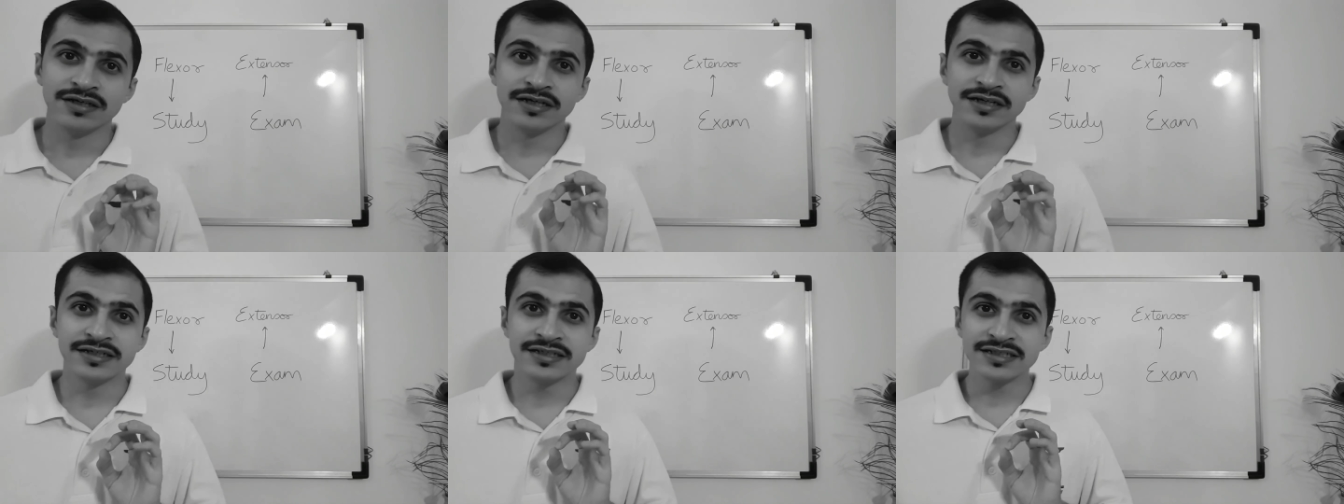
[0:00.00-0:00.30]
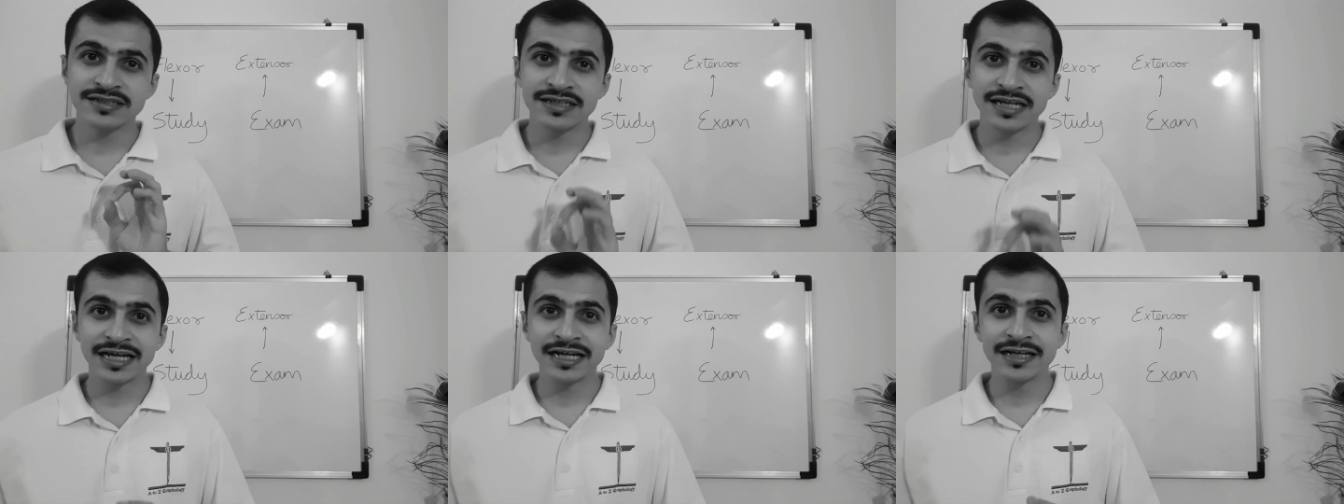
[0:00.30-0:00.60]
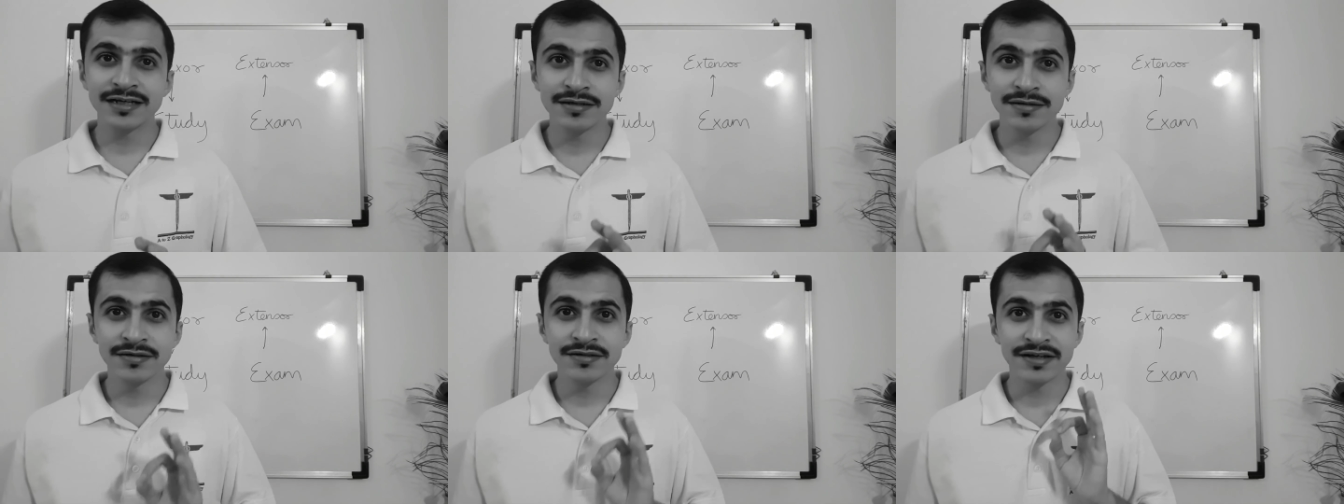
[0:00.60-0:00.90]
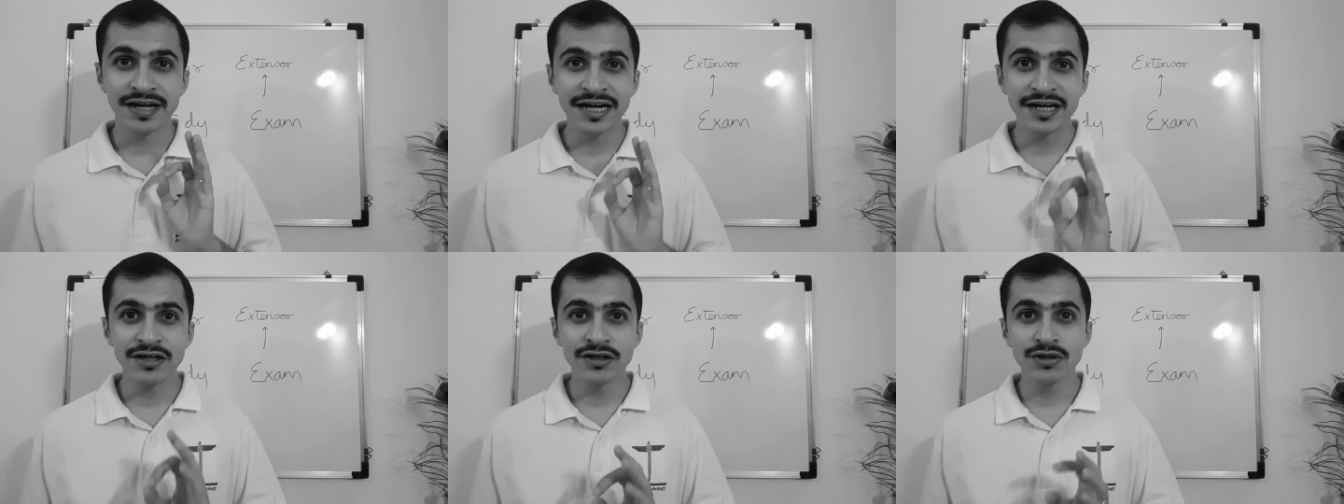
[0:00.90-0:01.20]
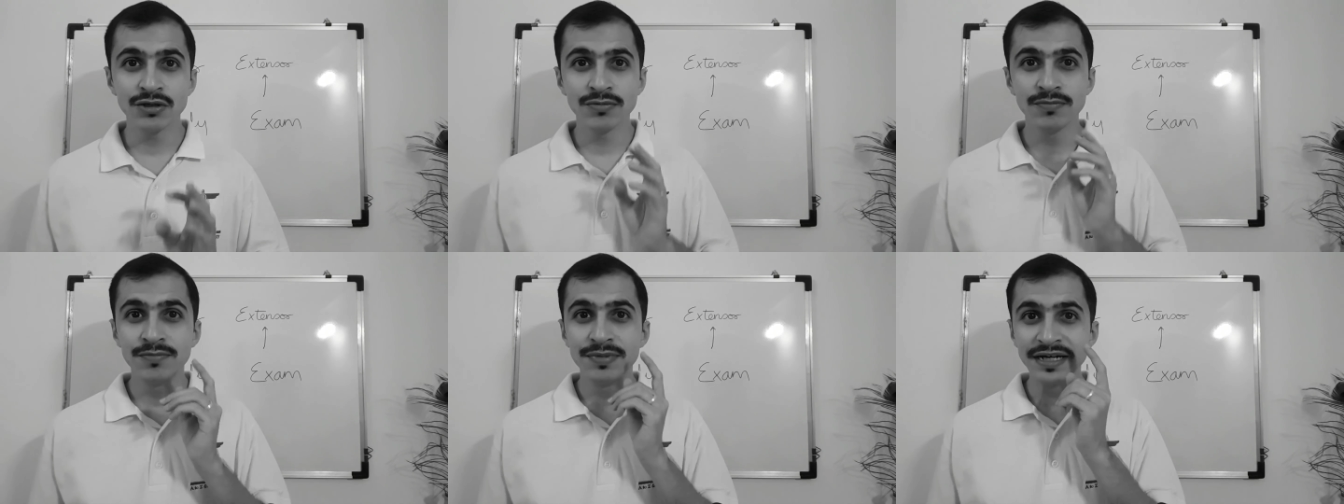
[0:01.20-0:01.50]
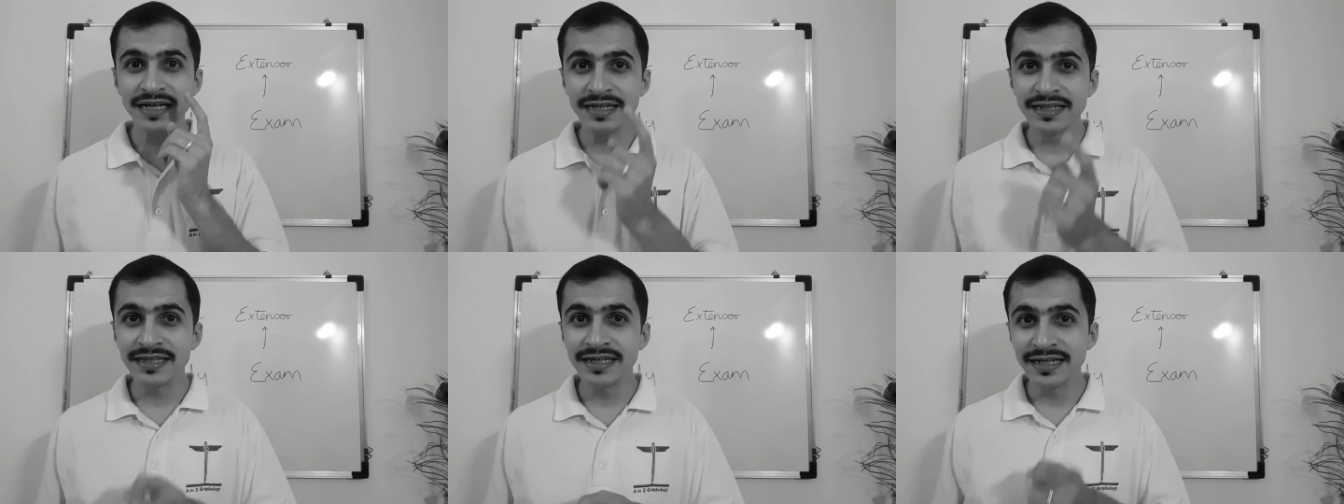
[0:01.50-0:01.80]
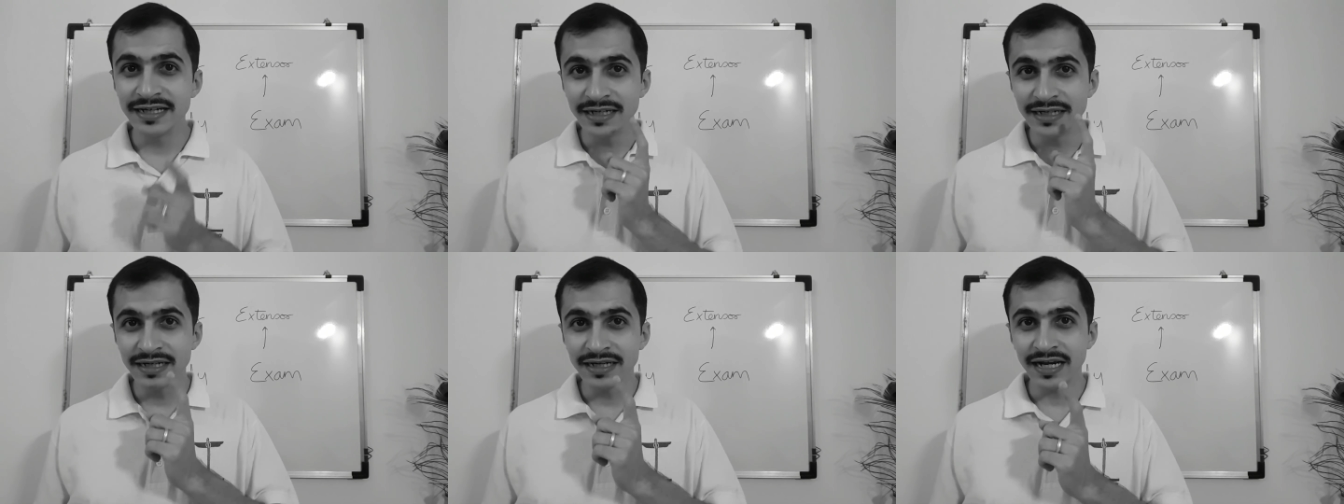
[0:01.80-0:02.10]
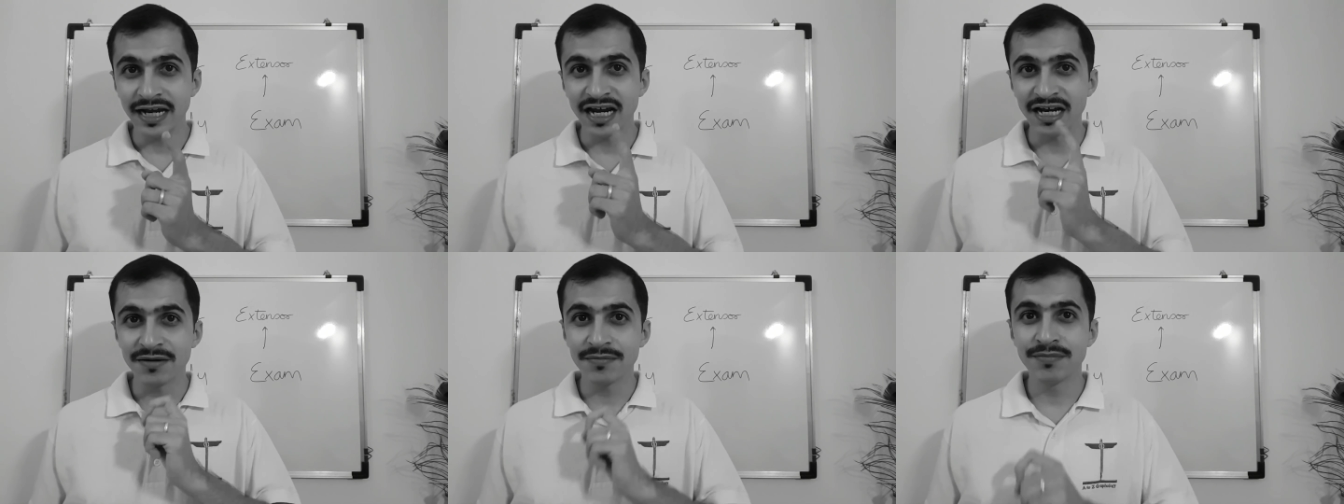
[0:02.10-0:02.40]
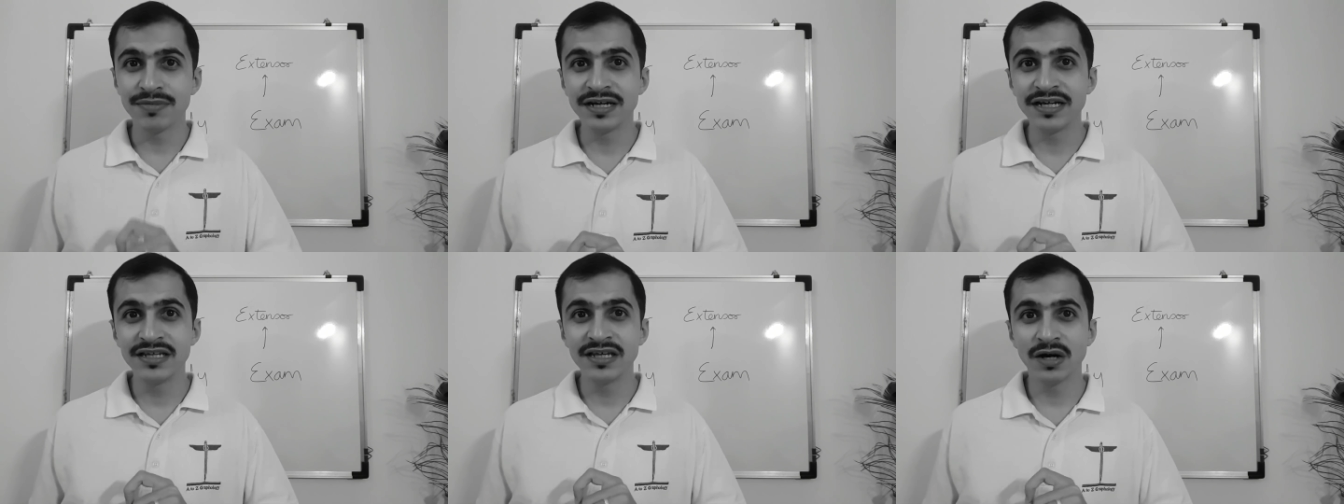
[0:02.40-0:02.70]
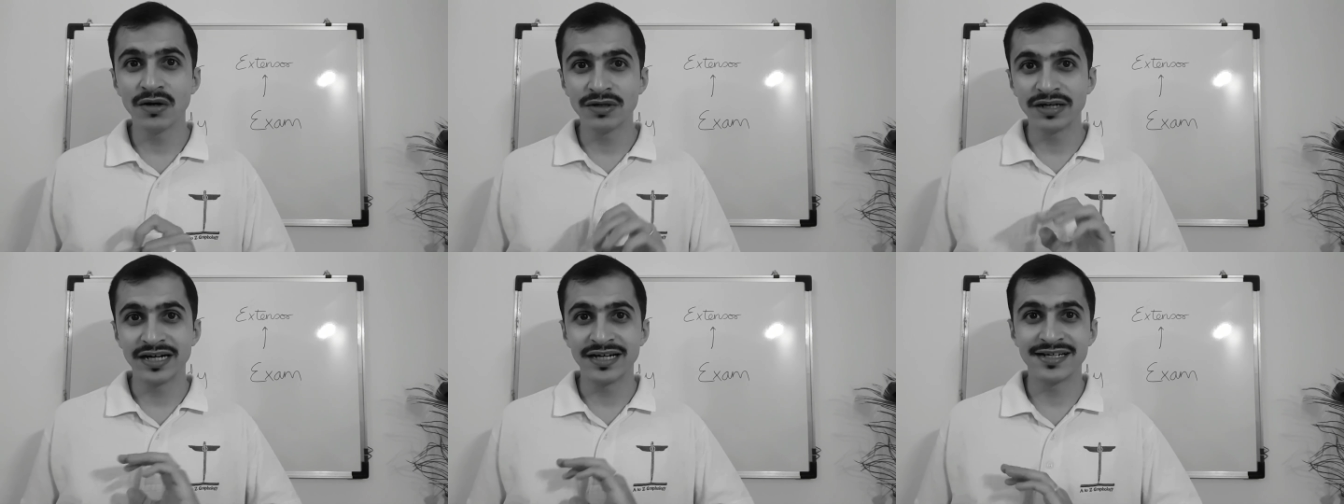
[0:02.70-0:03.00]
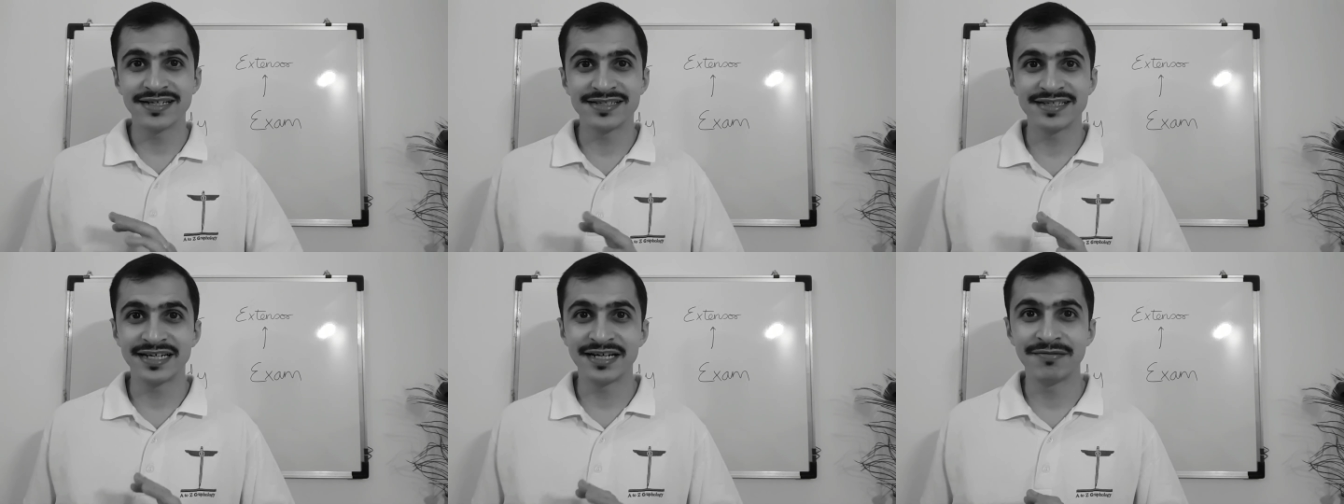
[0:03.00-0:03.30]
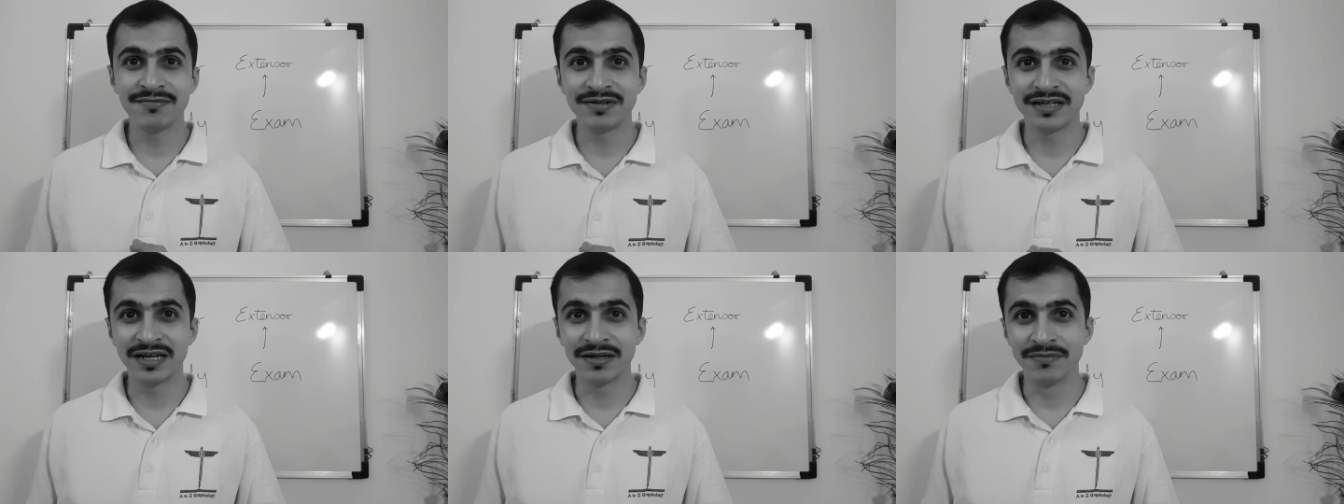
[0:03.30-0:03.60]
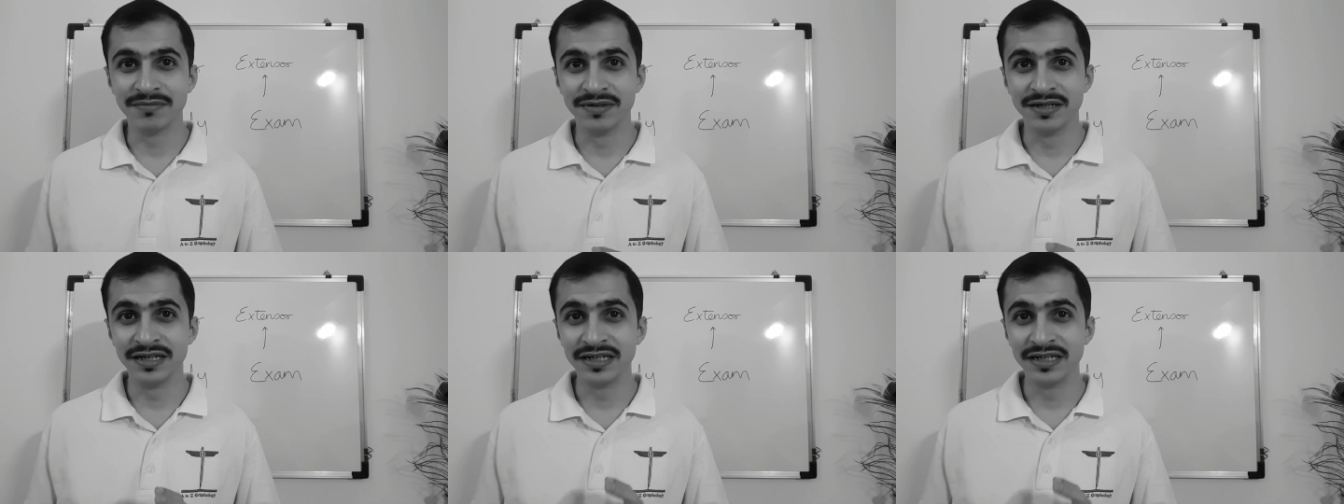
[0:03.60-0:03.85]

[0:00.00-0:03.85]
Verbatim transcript: It is like trying to breathe in and breathe out at the same time.